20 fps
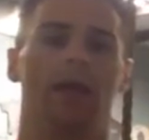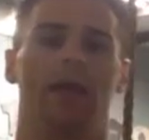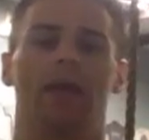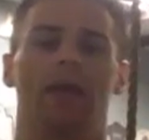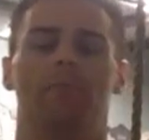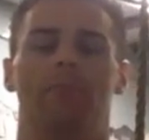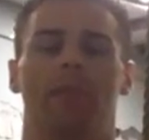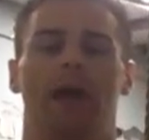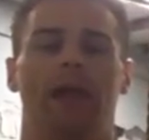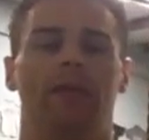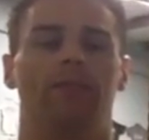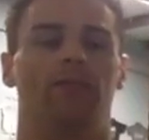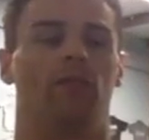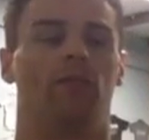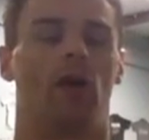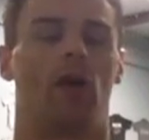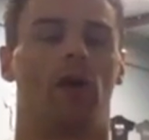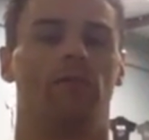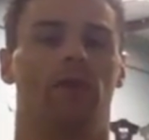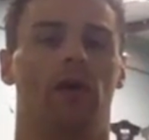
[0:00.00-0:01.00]
It might
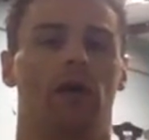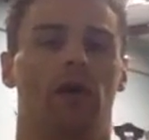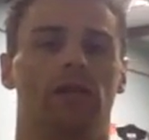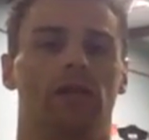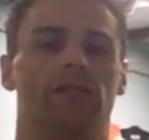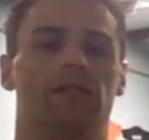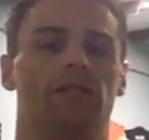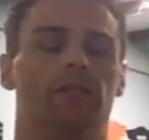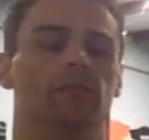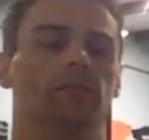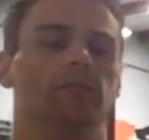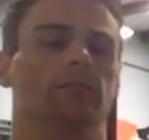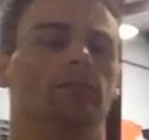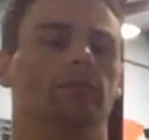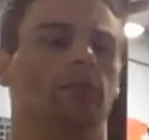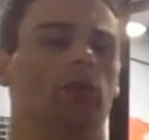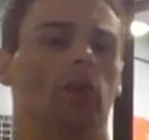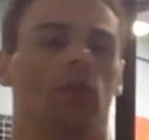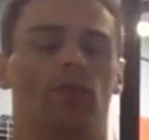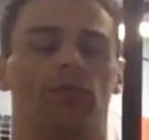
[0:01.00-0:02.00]
involve some
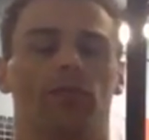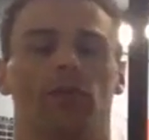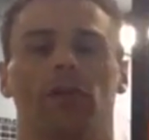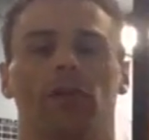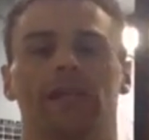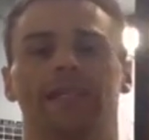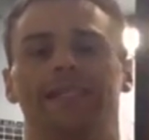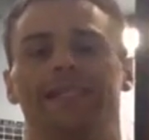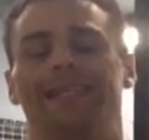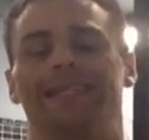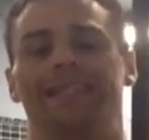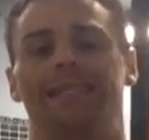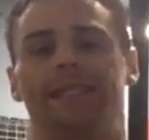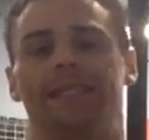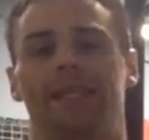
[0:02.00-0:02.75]
30-60